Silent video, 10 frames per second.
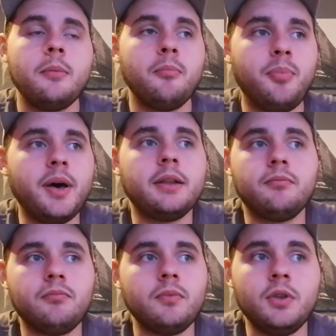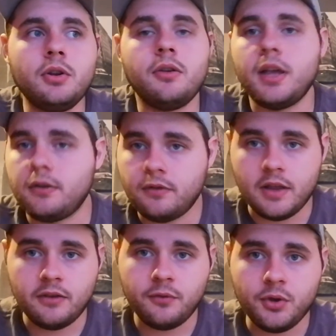But
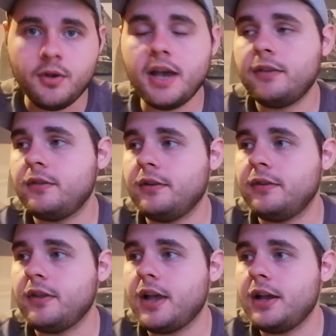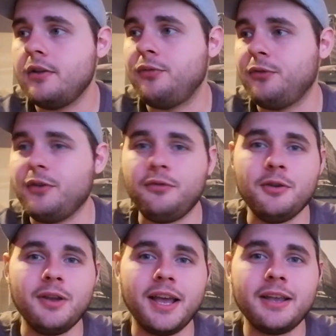that's for you guys to decide if
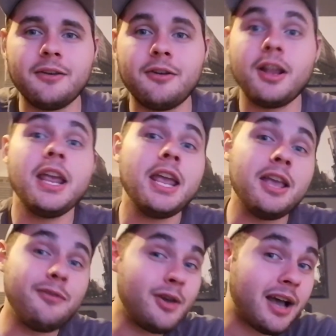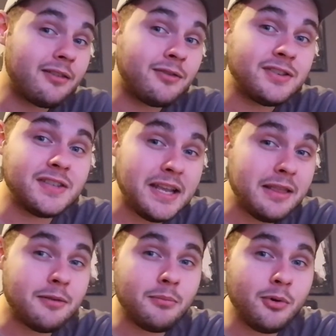you like it or not. If you guys have
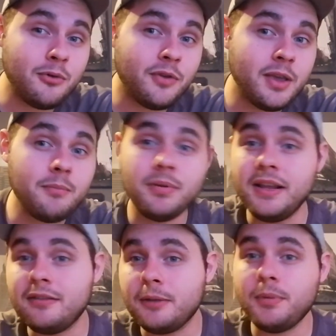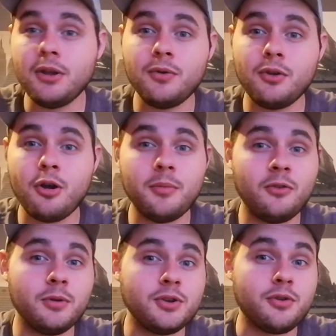seen the movie, please let me know in the
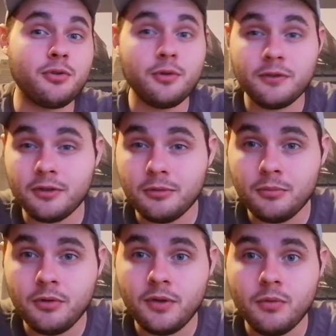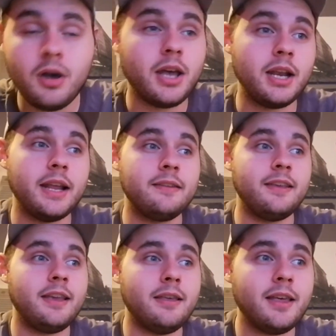comments what your thoughts on the movie were. I'd like
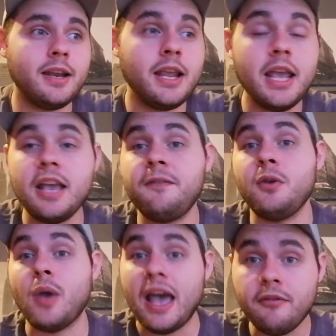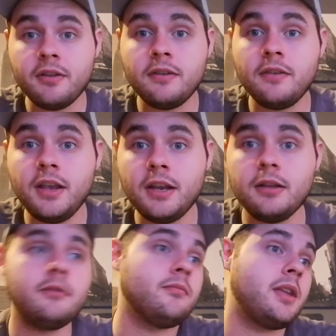to hear that. If you haven't seen
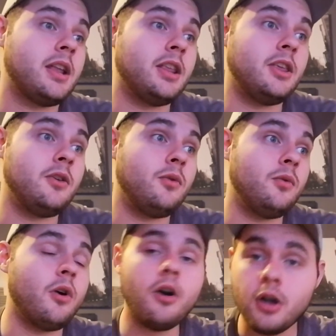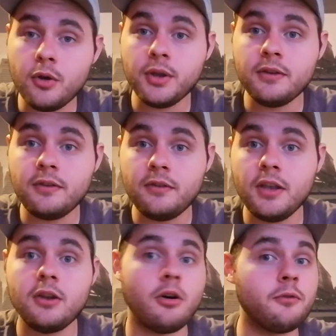it and you are going to
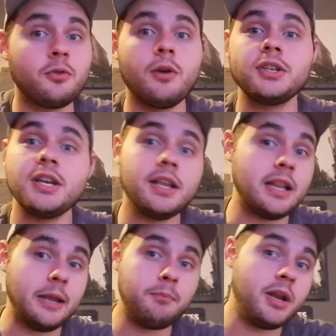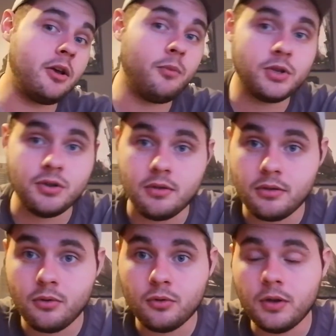see it after watching it, let me know what you
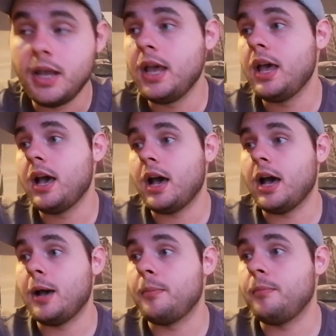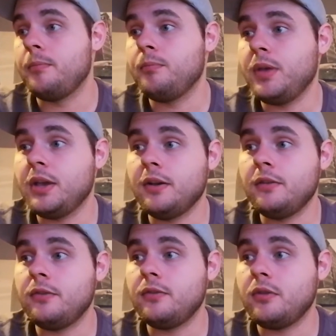thought.
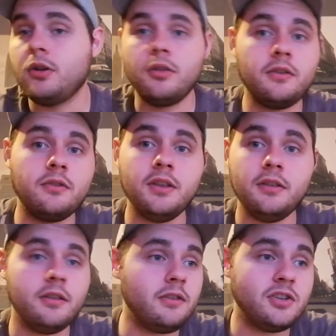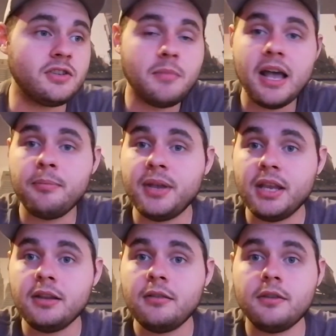Because this is just my
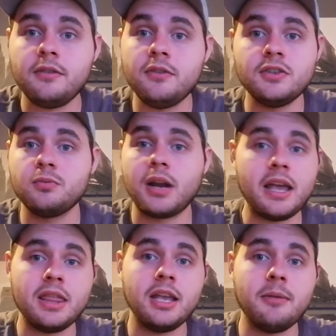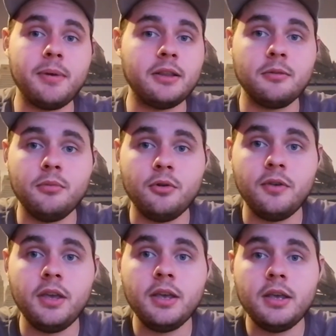opinion. This is just what I think about the
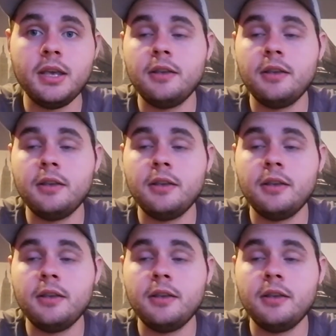movie.